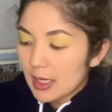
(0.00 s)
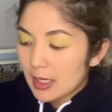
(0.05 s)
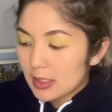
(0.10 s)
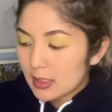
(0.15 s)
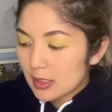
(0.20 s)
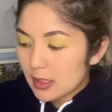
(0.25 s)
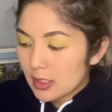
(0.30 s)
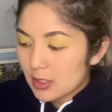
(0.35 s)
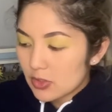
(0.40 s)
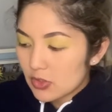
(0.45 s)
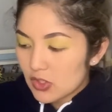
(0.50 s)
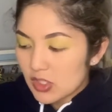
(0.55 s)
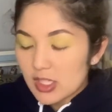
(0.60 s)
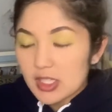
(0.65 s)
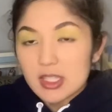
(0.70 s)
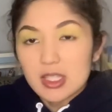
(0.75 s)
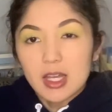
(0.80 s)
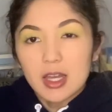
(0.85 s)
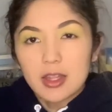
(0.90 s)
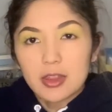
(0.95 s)
and there's
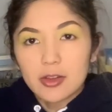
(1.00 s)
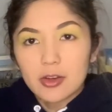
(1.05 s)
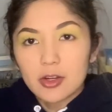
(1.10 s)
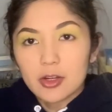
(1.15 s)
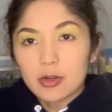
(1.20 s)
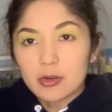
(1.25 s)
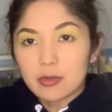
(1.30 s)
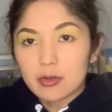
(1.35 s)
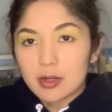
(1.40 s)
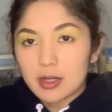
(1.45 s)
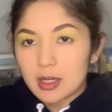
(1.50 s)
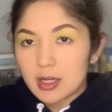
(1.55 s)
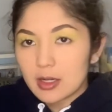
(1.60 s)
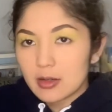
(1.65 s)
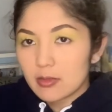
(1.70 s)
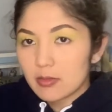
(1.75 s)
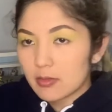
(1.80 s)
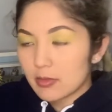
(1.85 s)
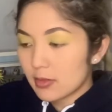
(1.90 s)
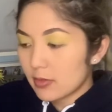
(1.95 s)
this other
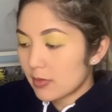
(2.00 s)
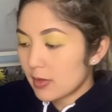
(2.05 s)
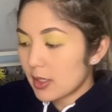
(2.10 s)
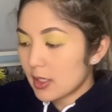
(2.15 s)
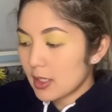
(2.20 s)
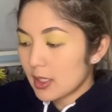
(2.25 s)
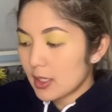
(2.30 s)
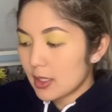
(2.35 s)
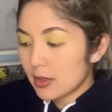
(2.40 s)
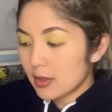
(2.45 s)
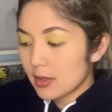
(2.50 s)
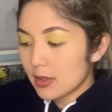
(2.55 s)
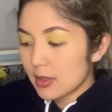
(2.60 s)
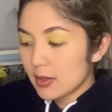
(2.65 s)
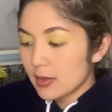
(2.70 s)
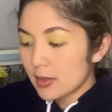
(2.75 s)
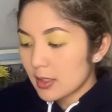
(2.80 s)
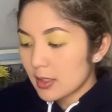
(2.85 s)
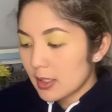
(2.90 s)
green right here.